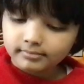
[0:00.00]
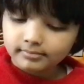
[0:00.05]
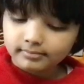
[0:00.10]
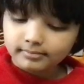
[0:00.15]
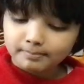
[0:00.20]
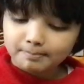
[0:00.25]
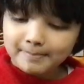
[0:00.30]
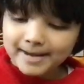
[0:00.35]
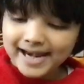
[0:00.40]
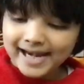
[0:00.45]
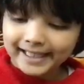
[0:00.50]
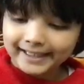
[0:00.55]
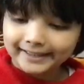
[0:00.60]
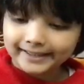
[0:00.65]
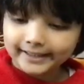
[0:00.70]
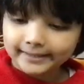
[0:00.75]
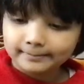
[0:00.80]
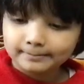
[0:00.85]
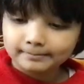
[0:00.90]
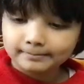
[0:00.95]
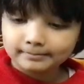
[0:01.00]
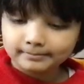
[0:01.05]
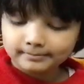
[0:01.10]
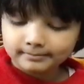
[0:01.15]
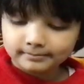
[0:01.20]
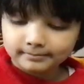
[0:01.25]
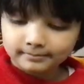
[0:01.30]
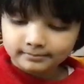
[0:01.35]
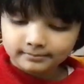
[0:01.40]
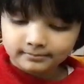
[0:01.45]
mate.
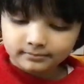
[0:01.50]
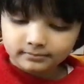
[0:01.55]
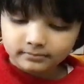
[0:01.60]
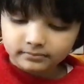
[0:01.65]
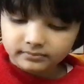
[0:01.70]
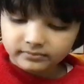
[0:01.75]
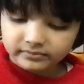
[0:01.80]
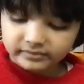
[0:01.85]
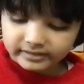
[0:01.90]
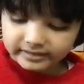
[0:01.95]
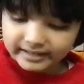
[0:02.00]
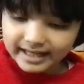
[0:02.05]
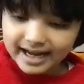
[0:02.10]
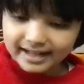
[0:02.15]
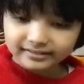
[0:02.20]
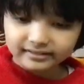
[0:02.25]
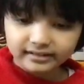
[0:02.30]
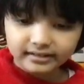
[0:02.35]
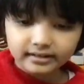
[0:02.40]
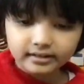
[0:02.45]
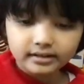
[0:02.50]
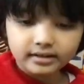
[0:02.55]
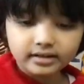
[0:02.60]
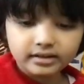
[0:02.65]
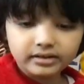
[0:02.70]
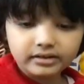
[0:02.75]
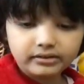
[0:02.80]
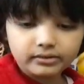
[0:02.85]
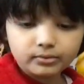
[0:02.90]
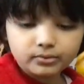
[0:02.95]
That
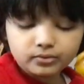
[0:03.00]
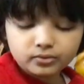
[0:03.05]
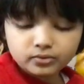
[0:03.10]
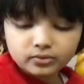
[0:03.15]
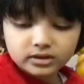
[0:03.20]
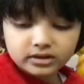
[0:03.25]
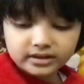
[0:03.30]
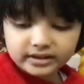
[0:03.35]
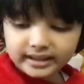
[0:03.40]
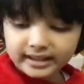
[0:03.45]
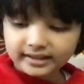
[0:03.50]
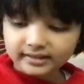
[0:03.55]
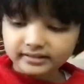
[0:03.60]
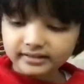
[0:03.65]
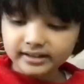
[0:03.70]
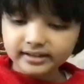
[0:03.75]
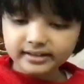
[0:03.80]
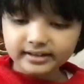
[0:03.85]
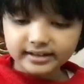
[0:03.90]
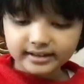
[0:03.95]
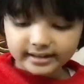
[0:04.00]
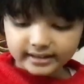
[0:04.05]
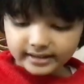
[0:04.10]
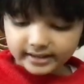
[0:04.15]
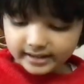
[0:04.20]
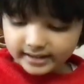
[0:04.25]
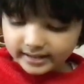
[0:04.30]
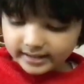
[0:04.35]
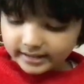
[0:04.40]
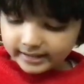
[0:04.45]
is one tactic.
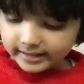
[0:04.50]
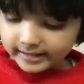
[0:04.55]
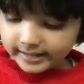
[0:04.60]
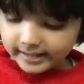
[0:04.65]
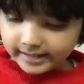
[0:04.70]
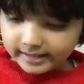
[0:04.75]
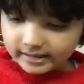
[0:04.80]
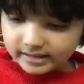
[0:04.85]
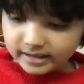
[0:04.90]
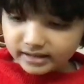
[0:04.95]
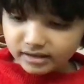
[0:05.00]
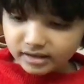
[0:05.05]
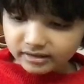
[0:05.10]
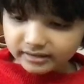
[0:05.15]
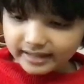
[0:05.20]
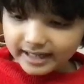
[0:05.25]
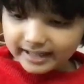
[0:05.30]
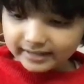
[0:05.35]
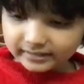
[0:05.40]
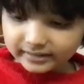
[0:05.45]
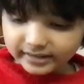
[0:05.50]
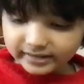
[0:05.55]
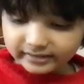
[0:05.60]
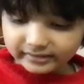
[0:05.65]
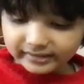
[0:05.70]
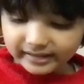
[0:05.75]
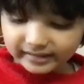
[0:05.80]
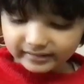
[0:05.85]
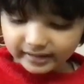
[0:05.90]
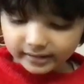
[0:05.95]
Another tactic
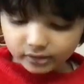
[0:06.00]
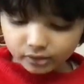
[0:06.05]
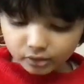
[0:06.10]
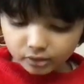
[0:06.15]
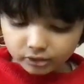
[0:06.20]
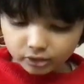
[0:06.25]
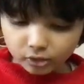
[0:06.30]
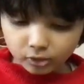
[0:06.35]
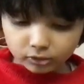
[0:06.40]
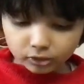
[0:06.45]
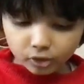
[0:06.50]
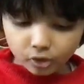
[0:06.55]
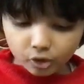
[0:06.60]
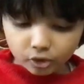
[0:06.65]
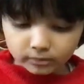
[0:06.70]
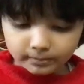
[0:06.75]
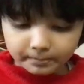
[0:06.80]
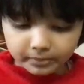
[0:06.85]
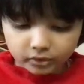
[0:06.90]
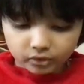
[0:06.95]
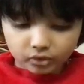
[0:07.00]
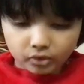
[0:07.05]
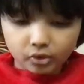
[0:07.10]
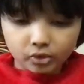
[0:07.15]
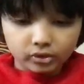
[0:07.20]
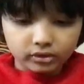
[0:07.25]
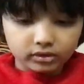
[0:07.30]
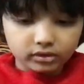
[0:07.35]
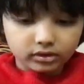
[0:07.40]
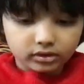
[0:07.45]
that I know is called en passant.